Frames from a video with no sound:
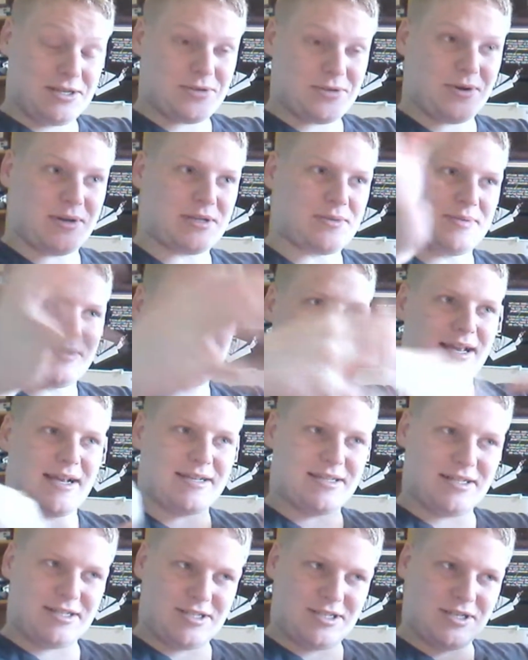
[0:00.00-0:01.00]
choice was like
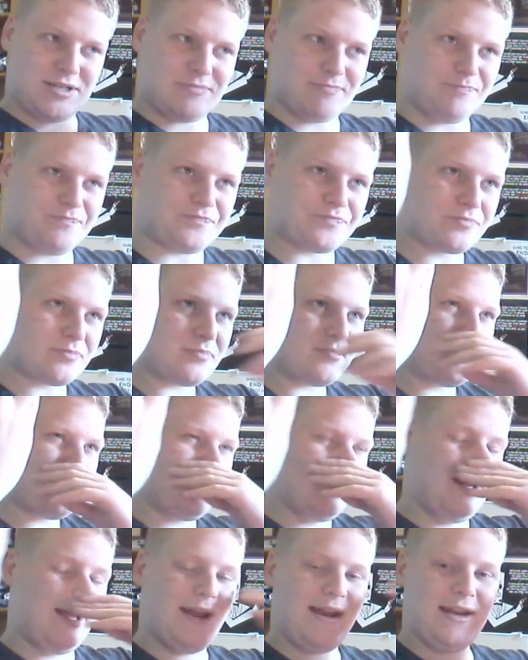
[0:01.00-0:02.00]

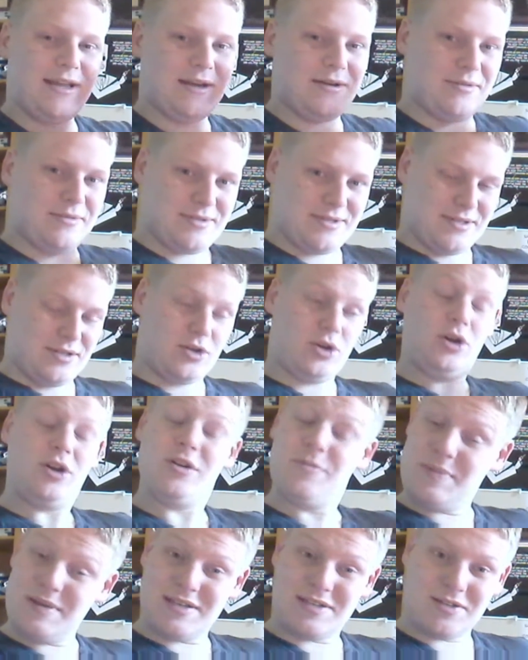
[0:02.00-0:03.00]
the endings
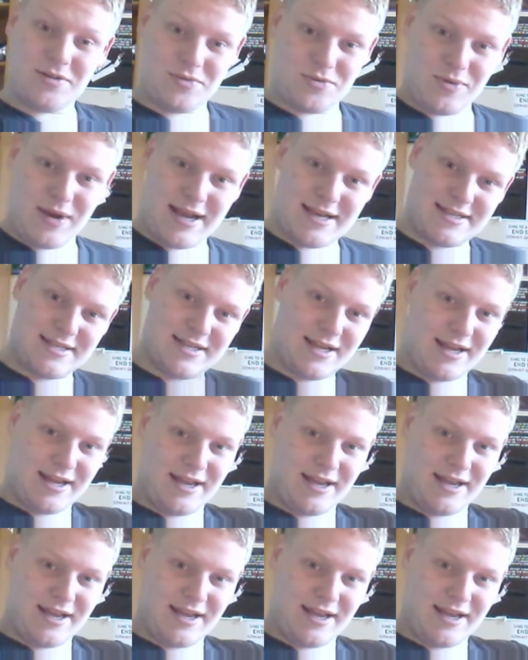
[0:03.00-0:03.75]
could be so drastic